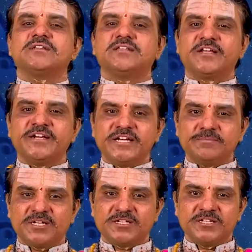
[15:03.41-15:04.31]
the lucky tip
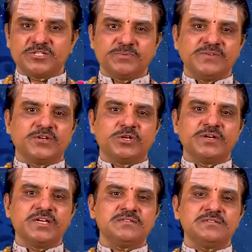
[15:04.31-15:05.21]
that needs to be followed
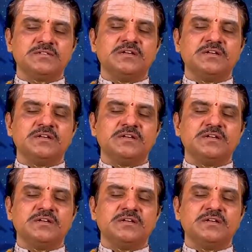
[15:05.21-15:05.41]
is